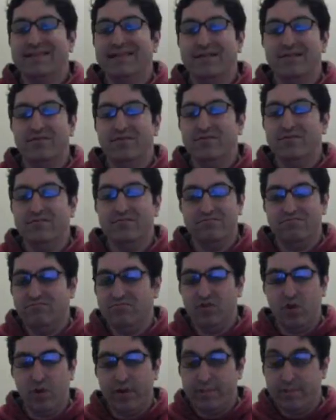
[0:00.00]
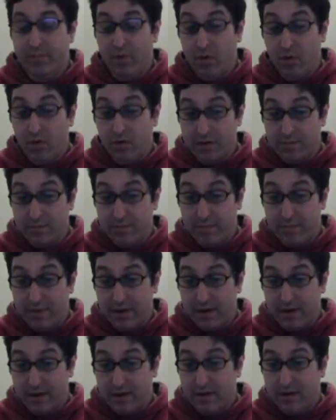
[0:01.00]
Still not important,
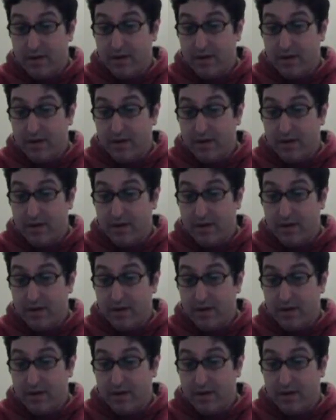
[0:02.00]
but